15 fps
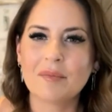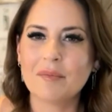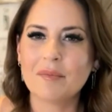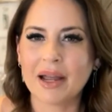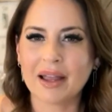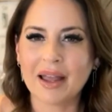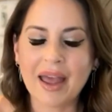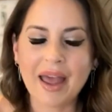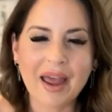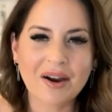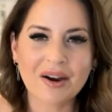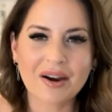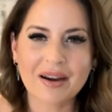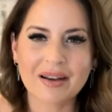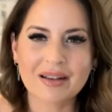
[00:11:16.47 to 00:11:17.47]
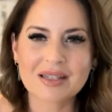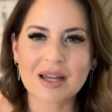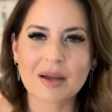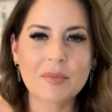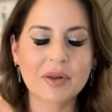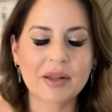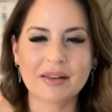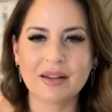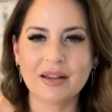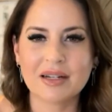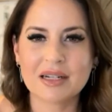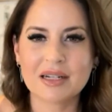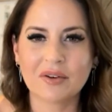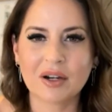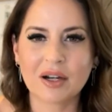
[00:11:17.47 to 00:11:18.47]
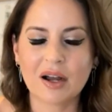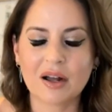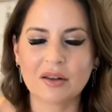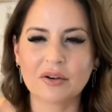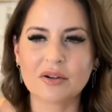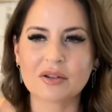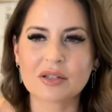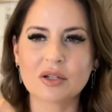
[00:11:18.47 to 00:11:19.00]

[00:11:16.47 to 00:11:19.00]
my hair is completely a different color.